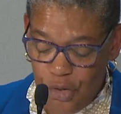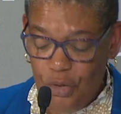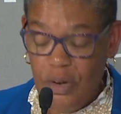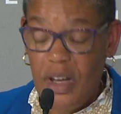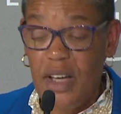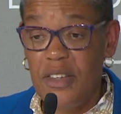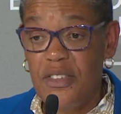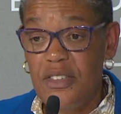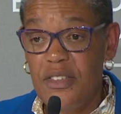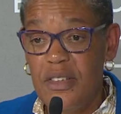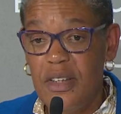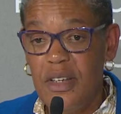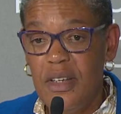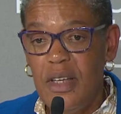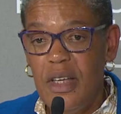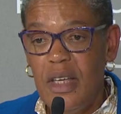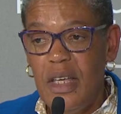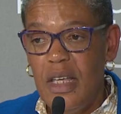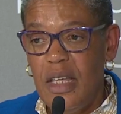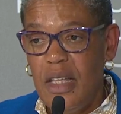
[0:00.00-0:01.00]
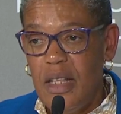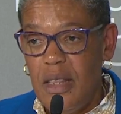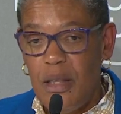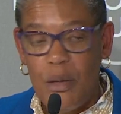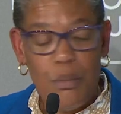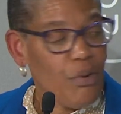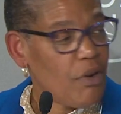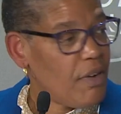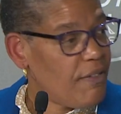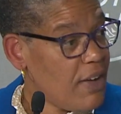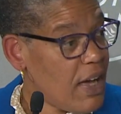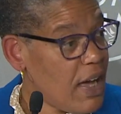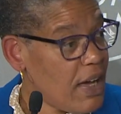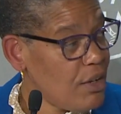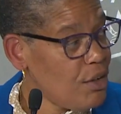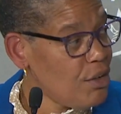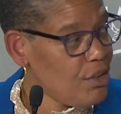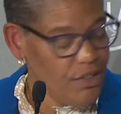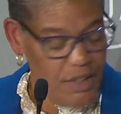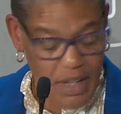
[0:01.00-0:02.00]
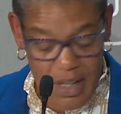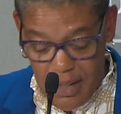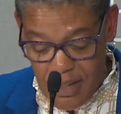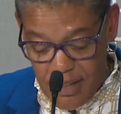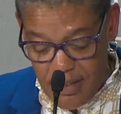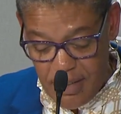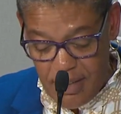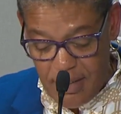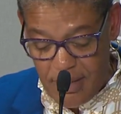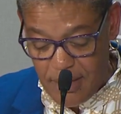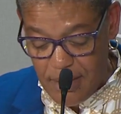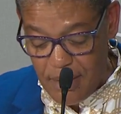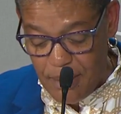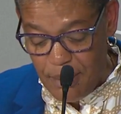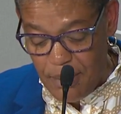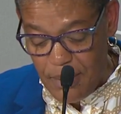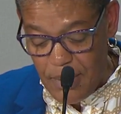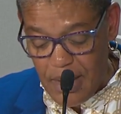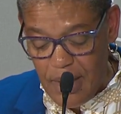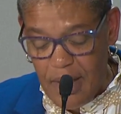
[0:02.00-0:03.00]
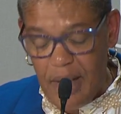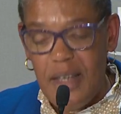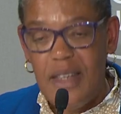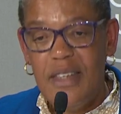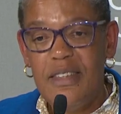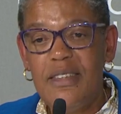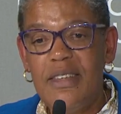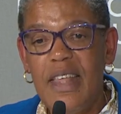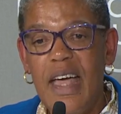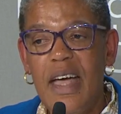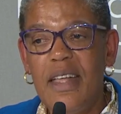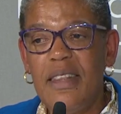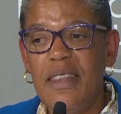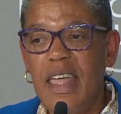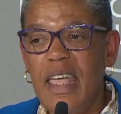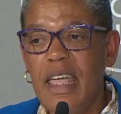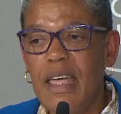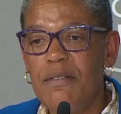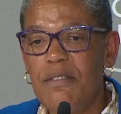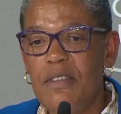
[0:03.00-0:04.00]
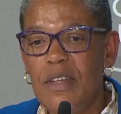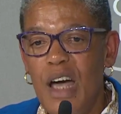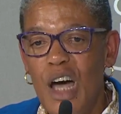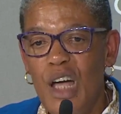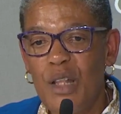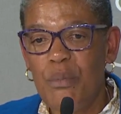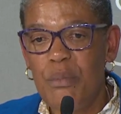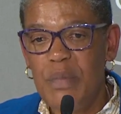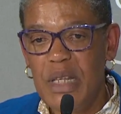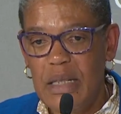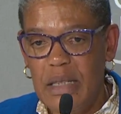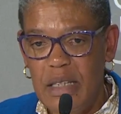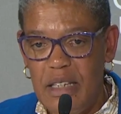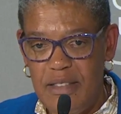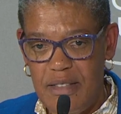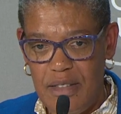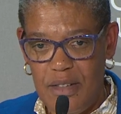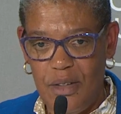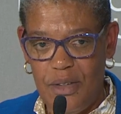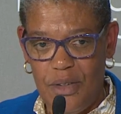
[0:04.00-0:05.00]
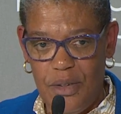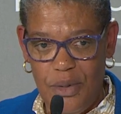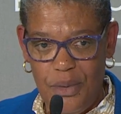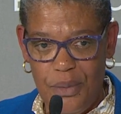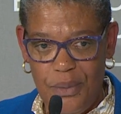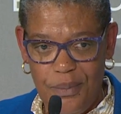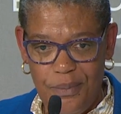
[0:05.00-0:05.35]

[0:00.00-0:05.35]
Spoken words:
trust in the providers and the system is that they have not been listened to.